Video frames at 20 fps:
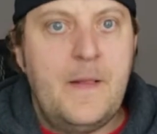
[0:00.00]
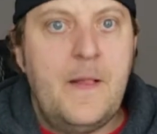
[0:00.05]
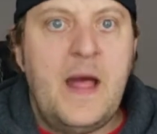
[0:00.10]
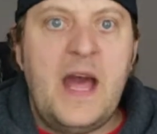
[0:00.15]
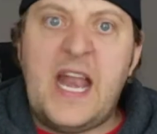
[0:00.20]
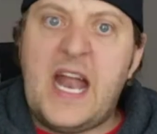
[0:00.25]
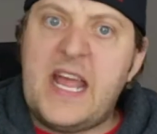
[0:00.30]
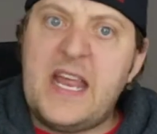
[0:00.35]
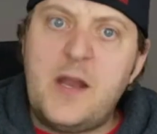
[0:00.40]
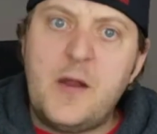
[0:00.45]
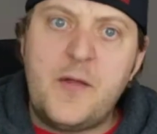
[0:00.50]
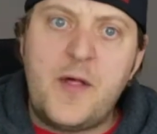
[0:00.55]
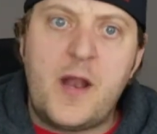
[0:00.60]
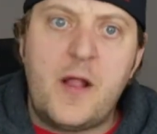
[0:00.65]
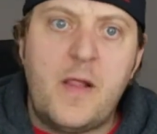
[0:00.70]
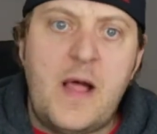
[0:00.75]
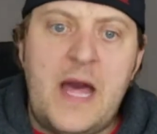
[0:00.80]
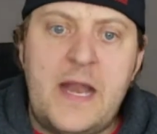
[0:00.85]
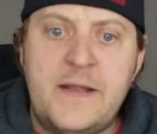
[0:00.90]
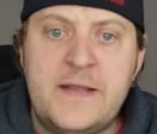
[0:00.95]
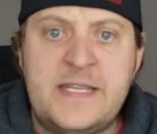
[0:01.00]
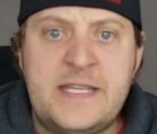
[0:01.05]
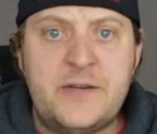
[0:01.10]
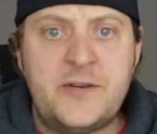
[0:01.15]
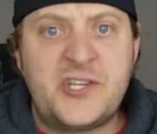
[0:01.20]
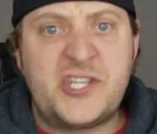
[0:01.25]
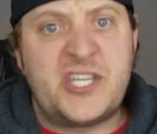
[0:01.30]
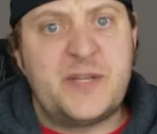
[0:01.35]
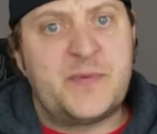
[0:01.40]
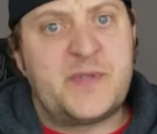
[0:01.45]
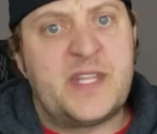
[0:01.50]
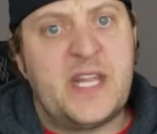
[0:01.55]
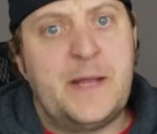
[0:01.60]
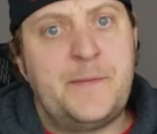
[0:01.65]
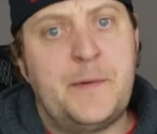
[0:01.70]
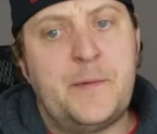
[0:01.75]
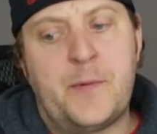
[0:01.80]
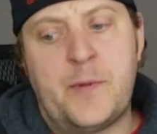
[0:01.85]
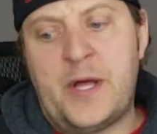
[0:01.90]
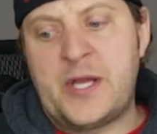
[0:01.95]
And I hear that a lot in dealerships today.
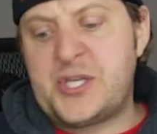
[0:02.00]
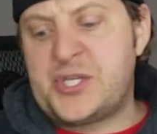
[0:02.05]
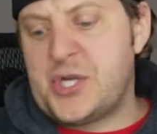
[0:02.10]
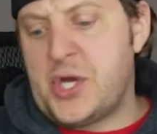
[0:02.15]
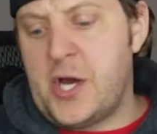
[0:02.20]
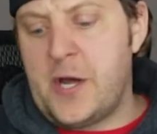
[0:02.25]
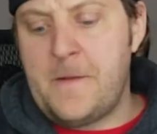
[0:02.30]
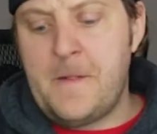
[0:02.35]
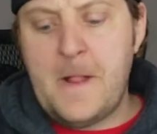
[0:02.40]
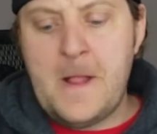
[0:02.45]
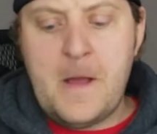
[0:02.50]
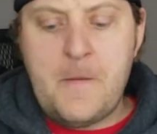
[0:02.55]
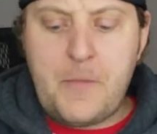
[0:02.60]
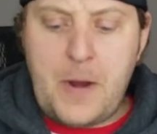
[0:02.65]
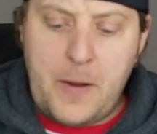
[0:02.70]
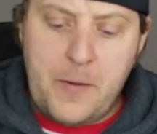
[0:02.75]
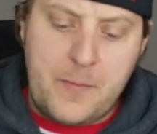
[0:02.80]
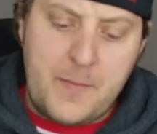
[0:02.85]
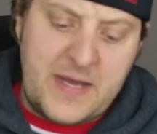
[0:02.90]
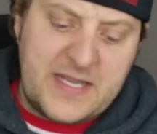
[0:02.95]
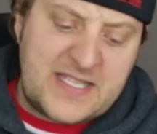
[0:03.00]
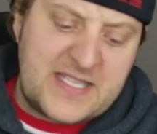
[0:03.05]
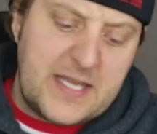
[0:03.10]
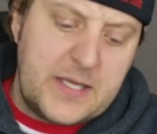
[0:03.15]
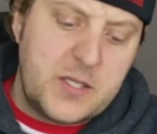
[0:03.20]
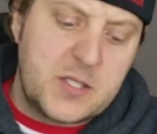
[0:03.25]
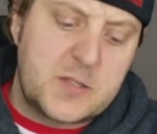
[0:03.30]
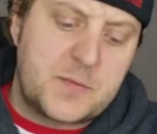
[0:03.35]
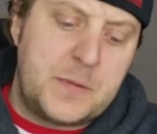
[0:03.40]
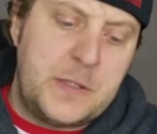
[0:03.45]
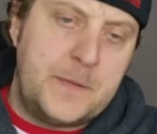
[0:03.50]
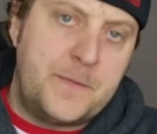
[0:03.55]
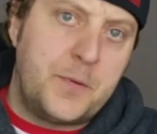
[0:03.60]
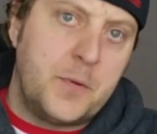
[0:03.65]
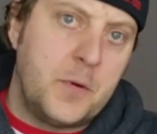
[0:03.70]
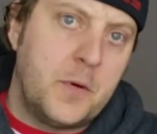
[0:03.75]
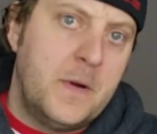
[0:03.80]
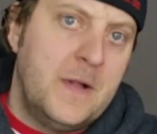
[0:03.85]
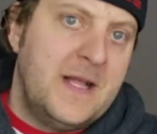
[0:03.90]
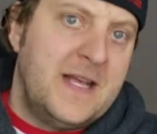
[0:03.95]
People are like, Sean, problem with my
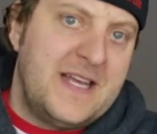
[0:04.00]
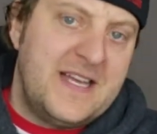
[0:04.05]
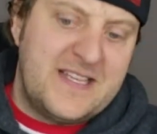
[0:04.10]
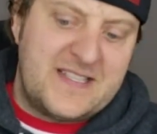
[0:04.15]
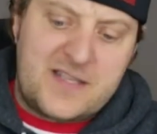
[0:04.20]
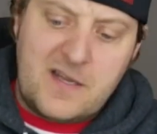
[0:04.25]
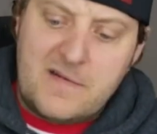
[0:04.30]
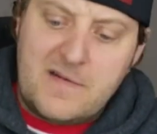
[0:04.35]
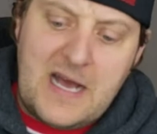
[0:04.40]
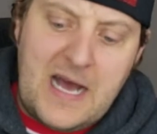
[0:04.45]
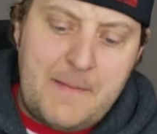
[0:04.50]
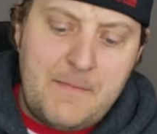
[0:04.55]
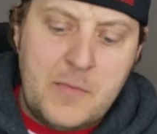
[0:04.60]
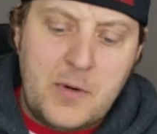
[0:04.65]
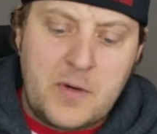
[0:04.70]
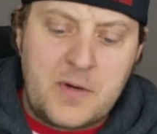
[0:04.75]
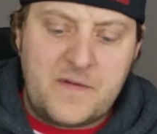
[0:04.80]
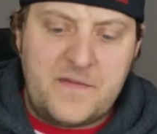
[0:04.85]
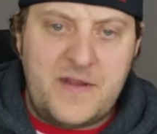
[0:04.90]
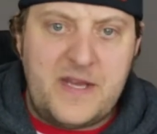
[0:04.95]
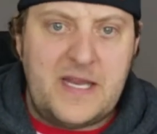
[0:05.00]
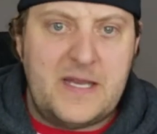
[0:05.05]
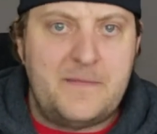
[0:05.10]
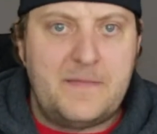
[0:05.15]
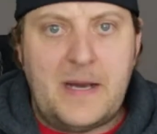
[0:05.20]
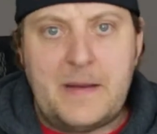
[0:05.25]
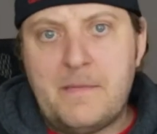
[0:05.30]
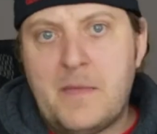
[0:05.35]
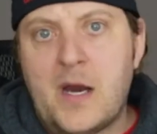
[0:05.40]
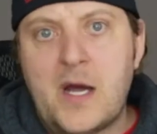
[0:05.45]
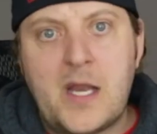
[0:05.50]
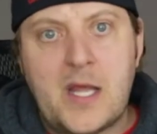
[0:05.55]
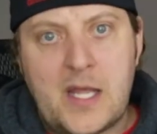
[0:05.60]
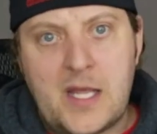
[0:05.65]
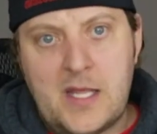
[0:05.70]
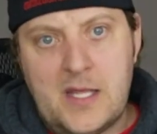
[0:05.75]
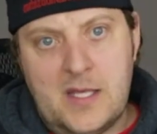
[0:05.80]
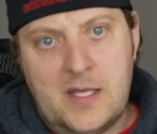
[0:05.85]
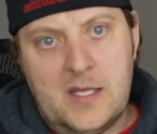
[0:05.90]
salespeople is they're not motivated by money.